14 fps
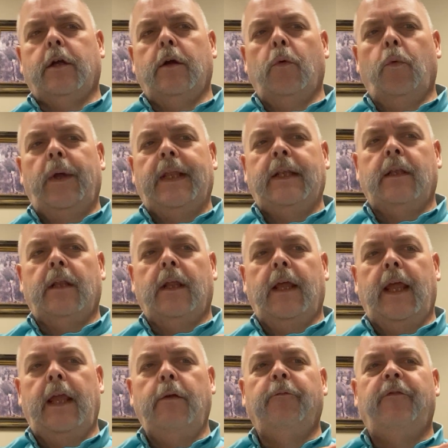when
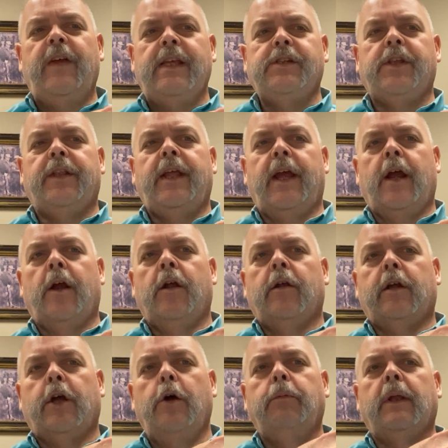he visited there,
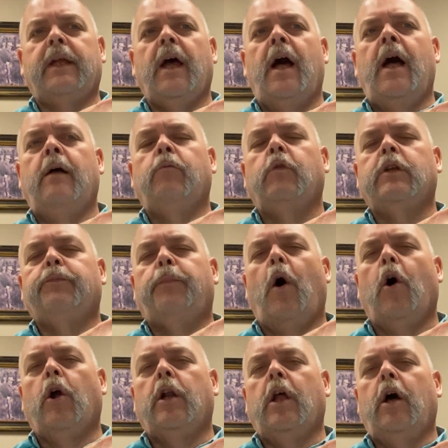Kublai Khan was
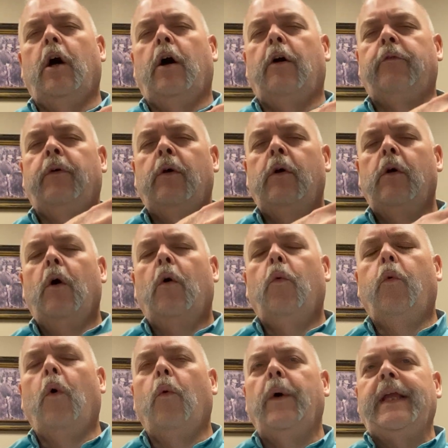part of
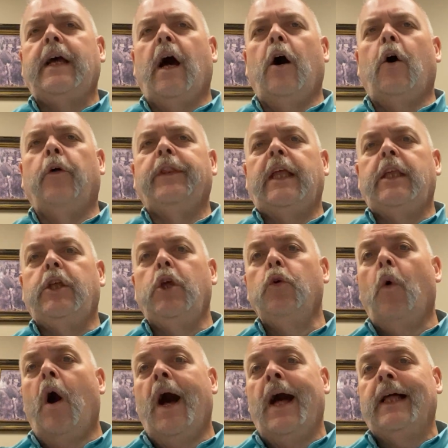what we call the
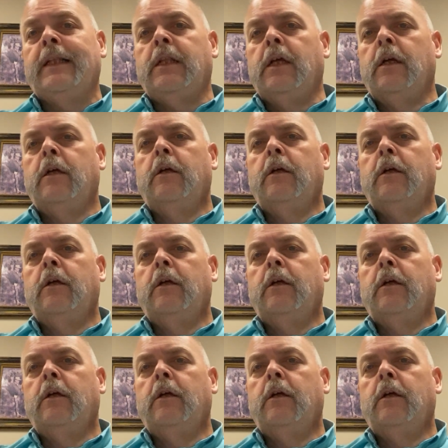Yuan,